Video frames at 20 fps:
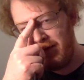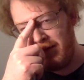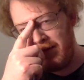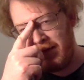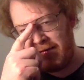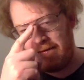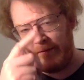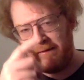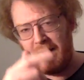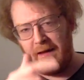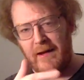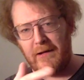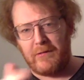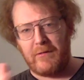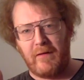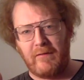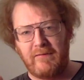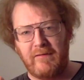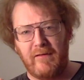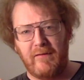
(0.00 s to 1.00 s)
that's not a
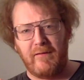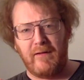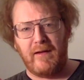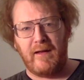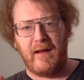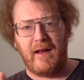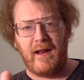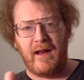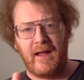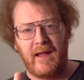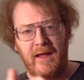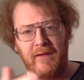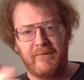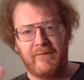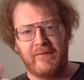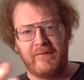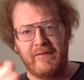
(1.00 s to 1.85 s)
criterion and I haven't